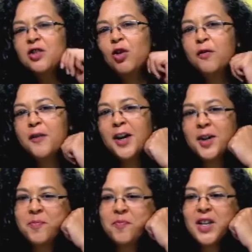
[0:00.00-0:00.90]
off,
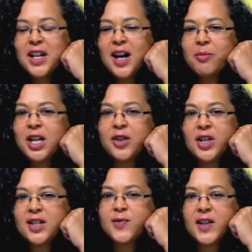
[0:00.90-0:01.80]
I mean, I
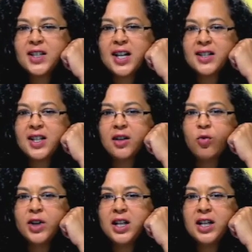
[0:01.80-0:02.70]
think it's fantastic.
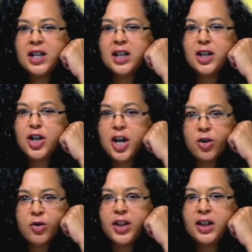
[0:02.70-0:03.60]
We
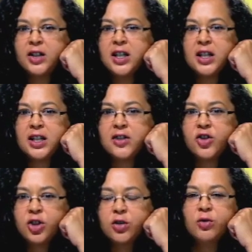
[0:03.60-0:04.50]
know that there is
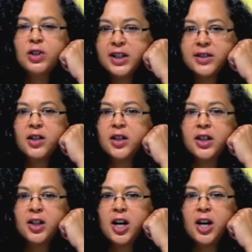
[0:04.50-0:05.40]
too
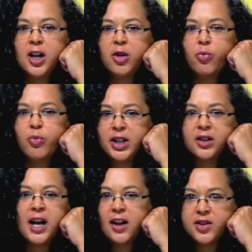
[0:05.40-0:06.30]
little mental
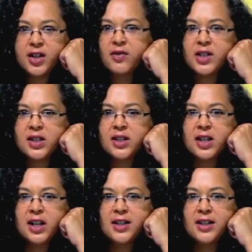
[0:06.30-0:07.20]
health services
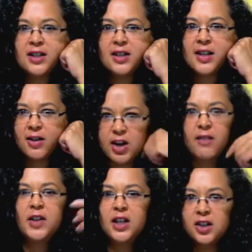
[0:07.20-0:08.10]
in South
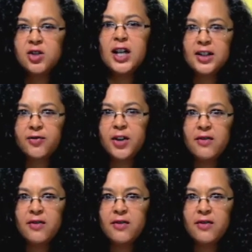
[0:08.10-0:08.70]
Africa to cater for